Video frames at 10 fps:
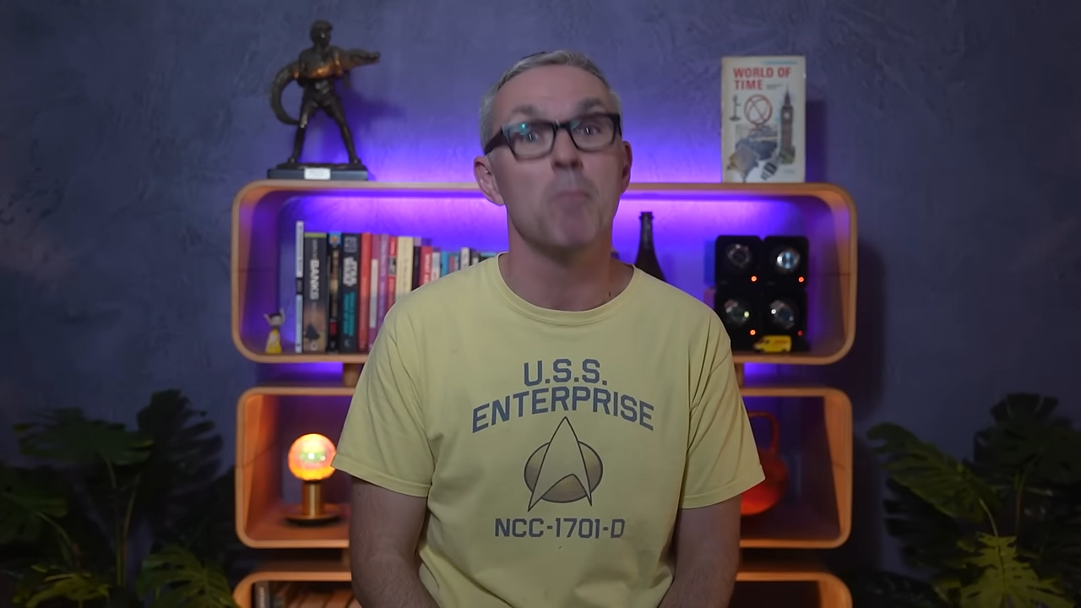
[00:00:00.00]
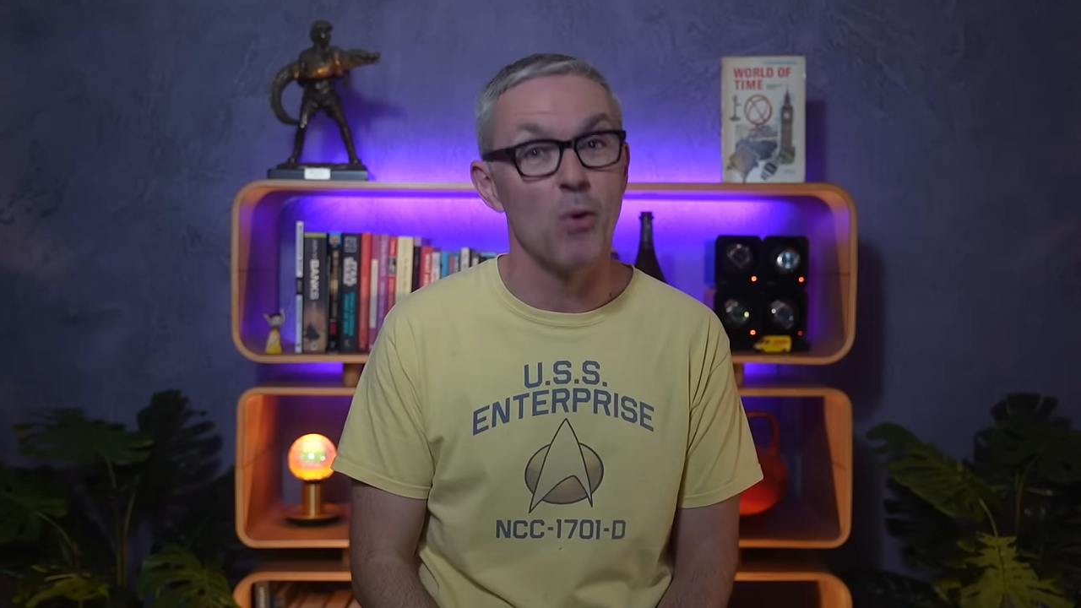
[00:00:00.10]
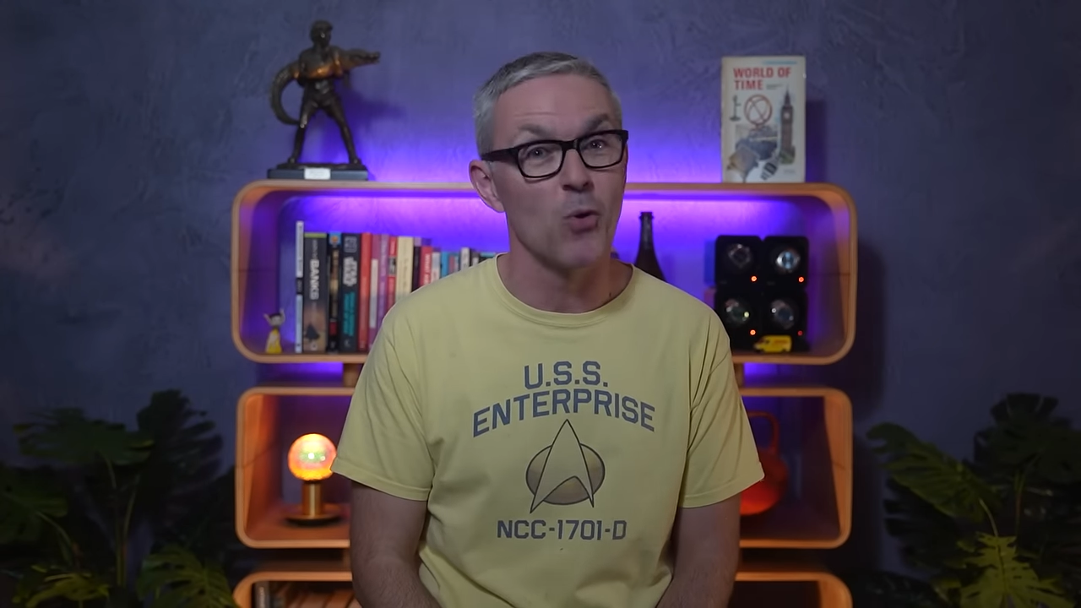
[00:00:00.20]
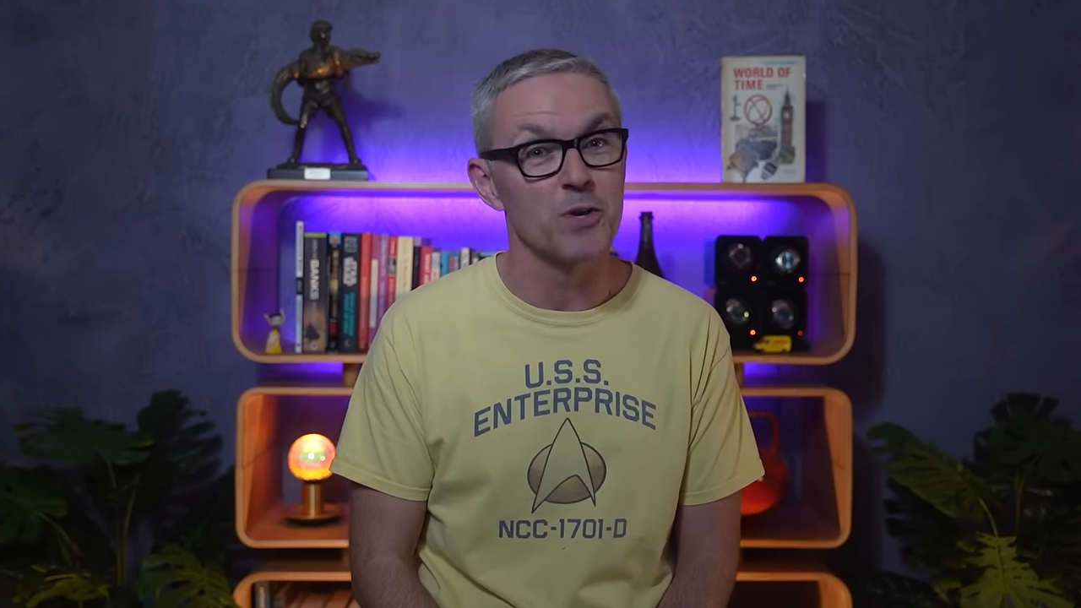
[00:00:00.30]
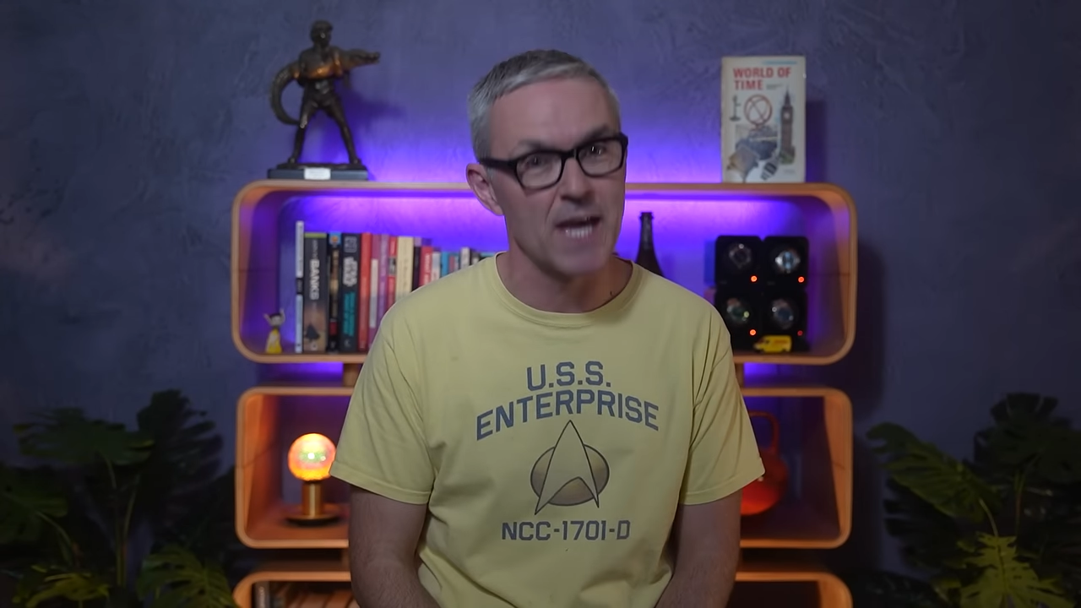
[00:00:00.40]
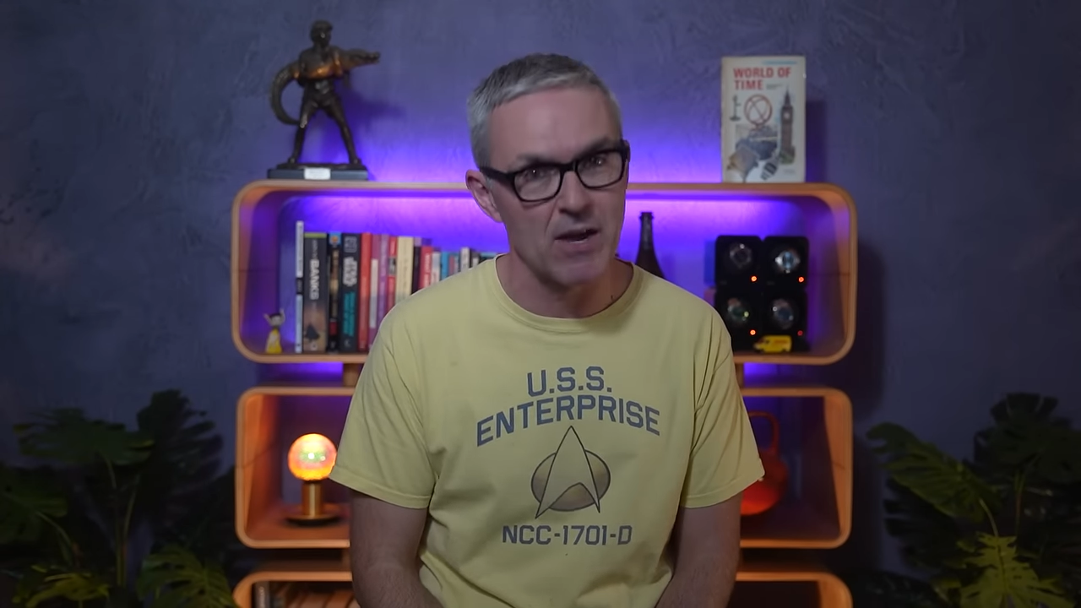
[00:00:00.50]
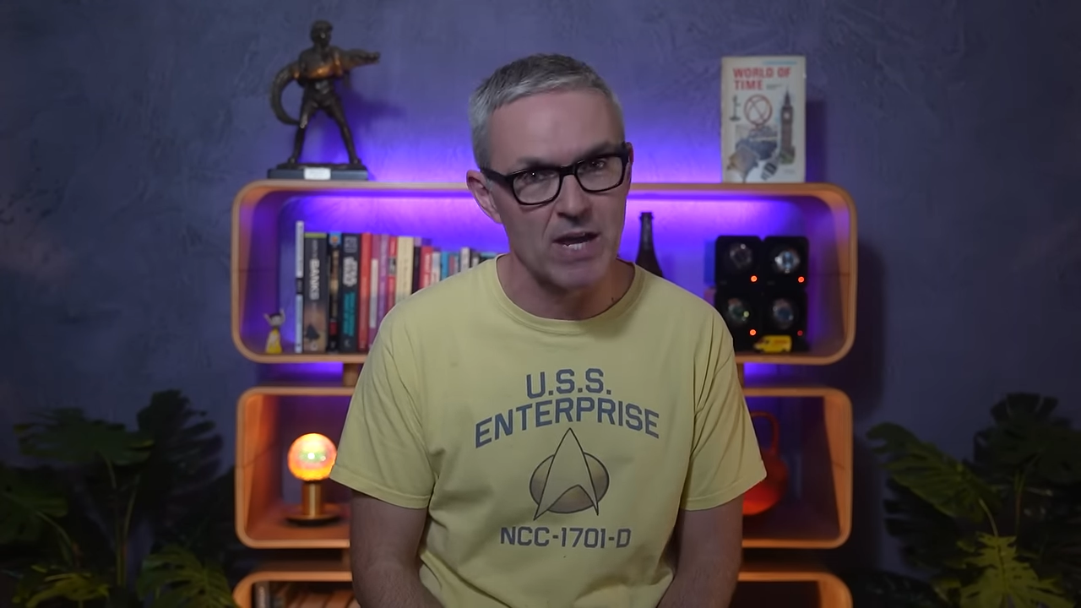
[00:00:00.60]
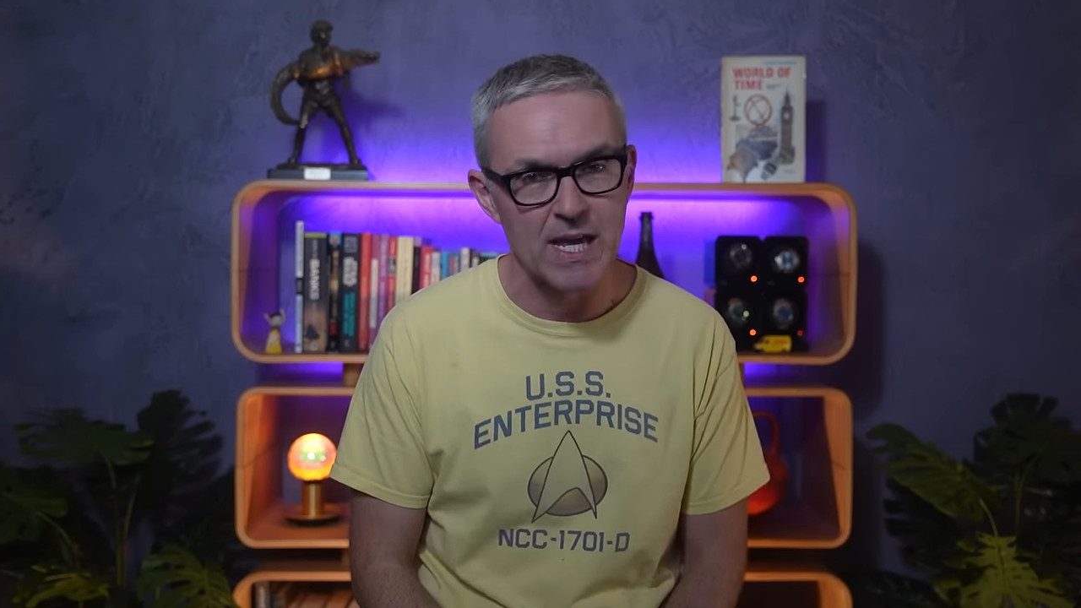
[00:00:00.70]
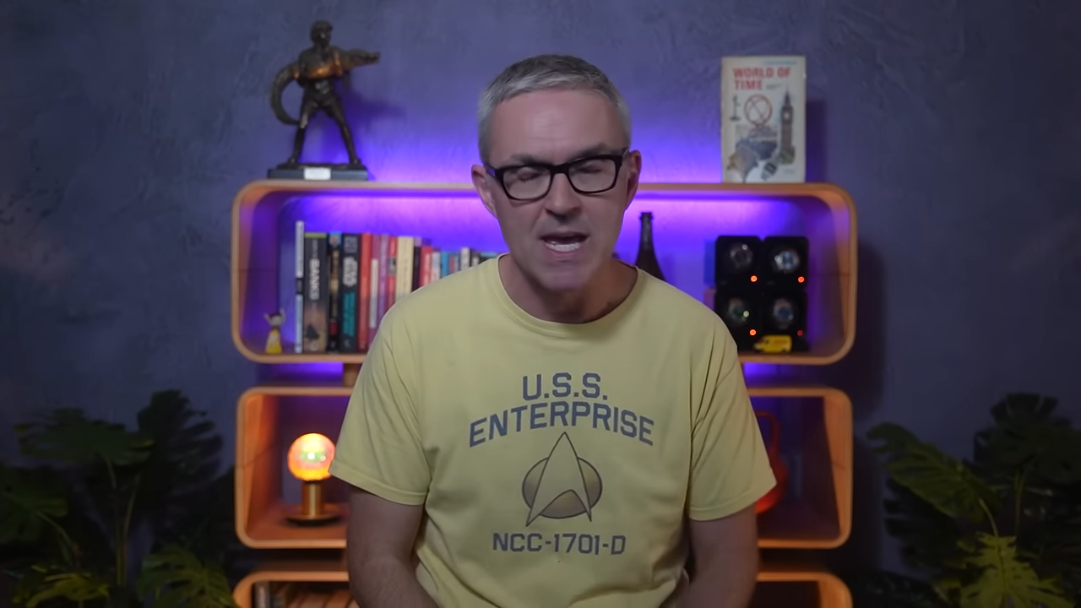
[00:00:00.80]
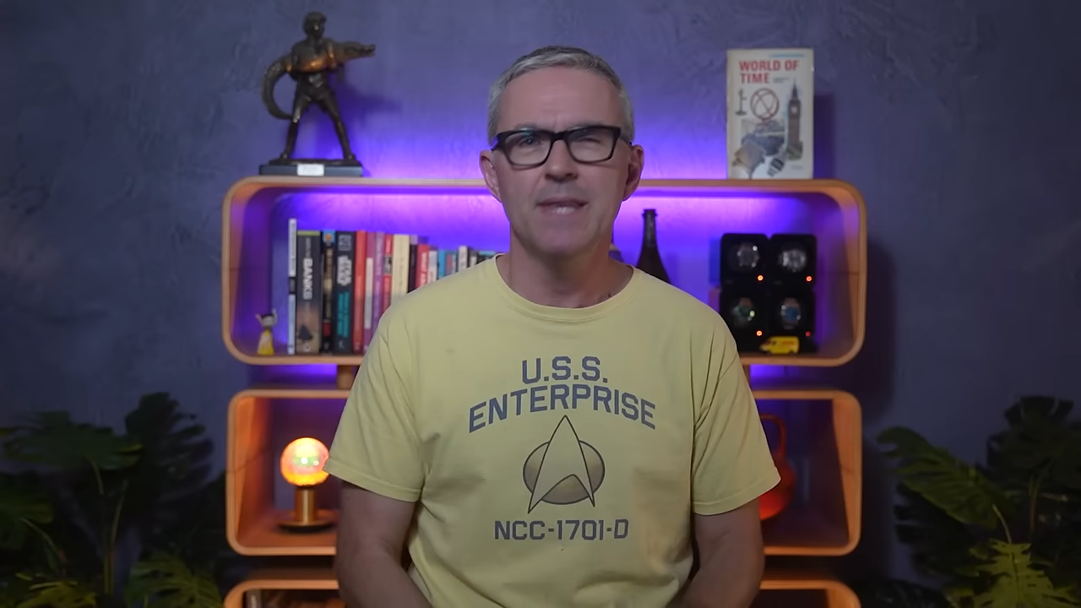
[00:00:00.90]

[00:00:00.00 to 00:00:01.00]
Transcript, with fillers: Boderry.